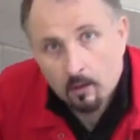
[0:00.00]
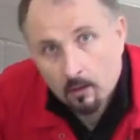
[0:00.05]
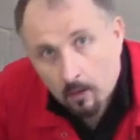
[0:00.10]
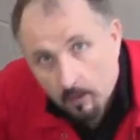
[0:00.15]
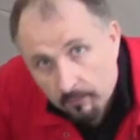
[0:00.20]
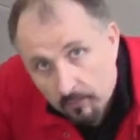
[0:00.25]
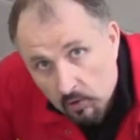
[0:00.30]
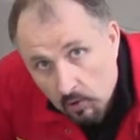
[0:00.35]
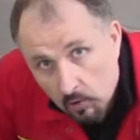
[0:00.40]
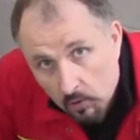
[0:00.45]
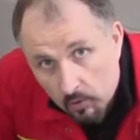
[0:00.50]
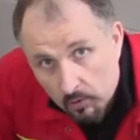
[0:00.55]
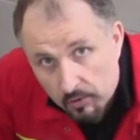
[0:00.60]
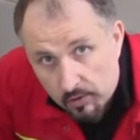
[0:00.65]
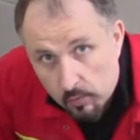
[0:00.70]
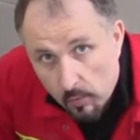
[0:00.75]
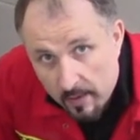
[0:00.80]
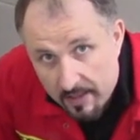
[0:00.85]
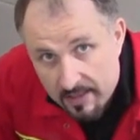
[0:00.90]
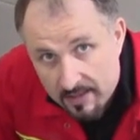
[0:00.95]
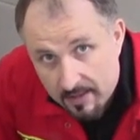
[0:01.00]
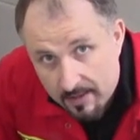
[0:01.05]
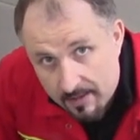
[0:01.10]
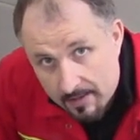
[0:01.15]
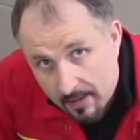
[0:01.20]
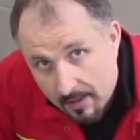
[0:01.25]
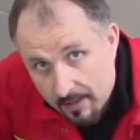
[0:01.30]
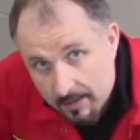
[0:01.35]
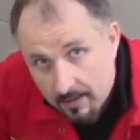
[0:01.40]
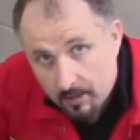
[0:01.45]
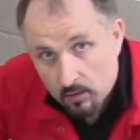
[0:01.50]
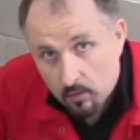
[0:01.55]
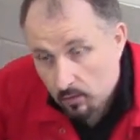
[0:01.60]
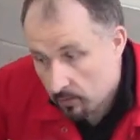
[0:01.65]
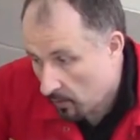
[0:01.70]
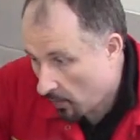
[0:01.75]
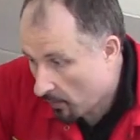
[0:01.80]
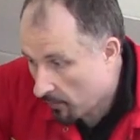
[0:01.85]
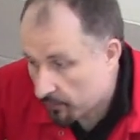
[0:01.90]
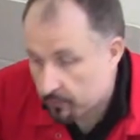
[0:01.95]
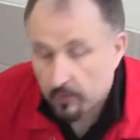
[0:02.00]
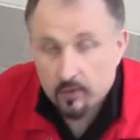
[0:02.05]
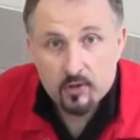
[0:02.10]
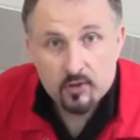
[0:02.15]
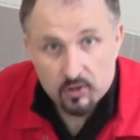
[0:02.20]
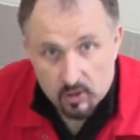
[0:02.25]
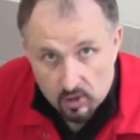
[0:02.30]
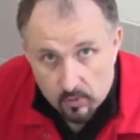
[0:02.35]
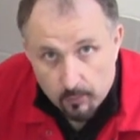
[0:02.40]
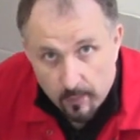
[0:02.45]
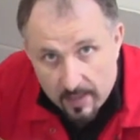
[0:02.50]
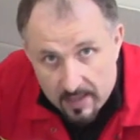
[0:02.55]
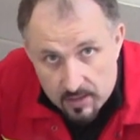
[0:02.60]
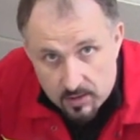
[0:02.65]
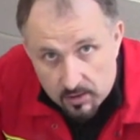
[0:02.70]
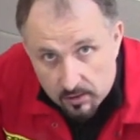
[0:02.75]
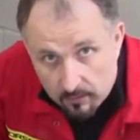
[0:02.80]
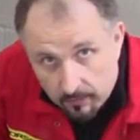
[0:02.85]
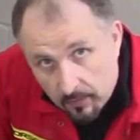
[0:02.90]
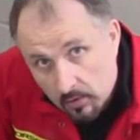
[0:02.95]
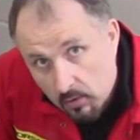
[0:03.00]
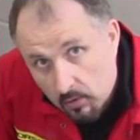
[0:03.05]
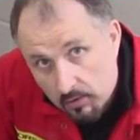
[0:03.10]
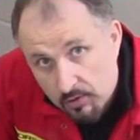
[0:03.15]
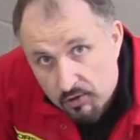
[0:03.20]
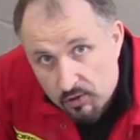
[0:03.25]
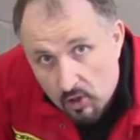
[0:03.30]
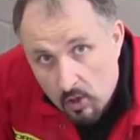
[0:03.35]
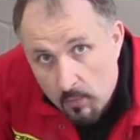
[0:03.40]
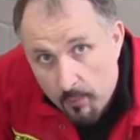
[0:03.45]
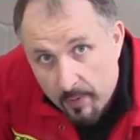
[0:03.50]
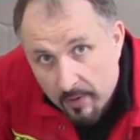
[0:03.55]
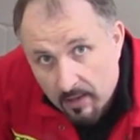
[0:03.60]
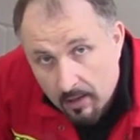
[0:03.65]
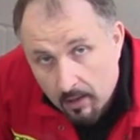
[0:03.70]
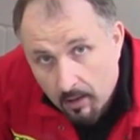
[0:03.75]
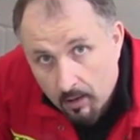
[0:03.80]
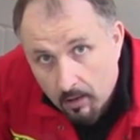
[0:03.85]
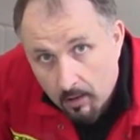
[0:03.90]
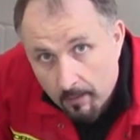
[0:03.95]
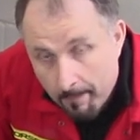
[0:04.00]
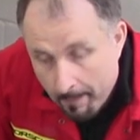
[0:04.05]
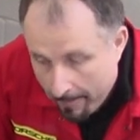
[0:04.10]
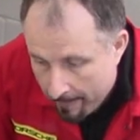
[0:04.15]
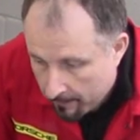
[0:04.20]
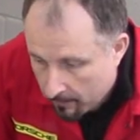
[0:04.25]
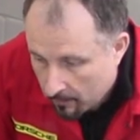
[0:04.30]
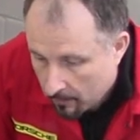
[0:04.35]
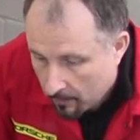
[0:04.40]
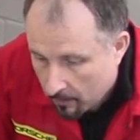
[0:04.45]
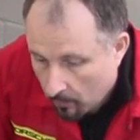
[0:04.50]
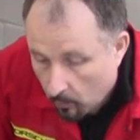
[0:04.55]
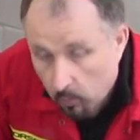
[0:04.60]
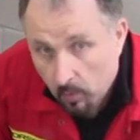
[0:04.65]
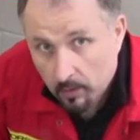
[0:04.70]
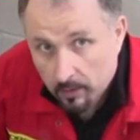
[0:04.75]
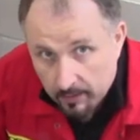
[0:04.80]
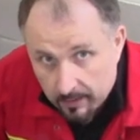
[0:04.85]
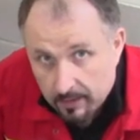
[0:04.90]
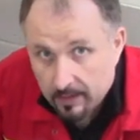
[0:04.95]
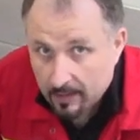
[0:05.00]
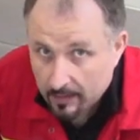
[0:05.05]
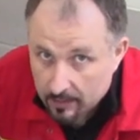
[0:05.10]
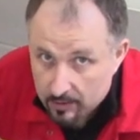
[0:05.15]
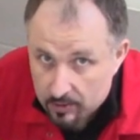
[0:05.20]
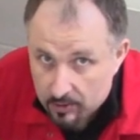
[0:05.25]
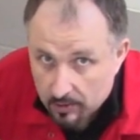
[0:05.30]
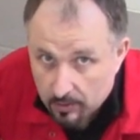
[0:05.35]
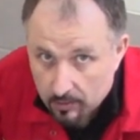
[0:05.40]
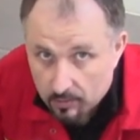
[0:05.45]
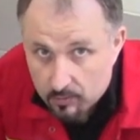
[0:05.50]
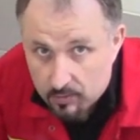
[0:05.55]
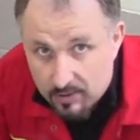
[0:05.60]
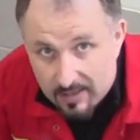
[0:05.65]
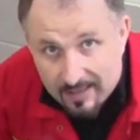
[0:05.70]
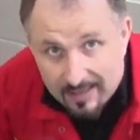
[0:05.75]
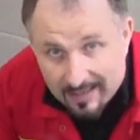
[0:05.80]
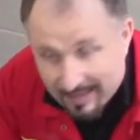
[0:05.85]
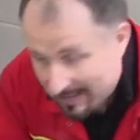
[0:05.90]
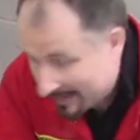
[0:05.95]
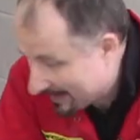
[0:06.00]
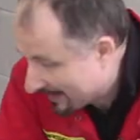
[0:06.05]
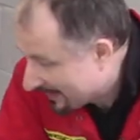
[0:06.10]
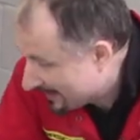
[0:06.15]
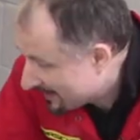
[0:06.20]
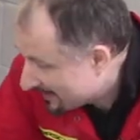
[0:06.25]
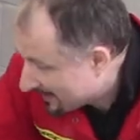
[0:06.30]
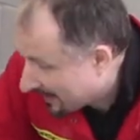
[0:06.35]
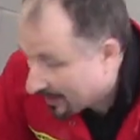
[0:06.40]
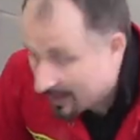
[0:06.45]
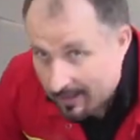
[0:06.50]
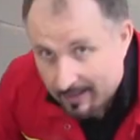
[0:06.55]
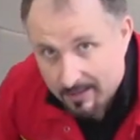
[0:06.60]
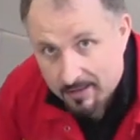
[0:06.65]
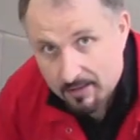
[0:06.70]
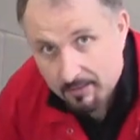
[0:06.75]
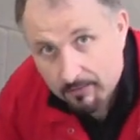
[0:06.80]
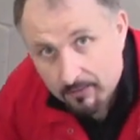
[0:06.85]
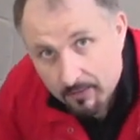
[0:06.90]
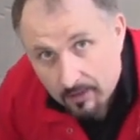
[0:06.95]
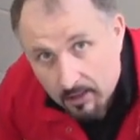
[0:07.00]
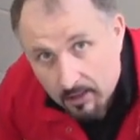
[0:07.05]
Of course, when you're designing your front suspension for your supercar, one of the issues is the height of the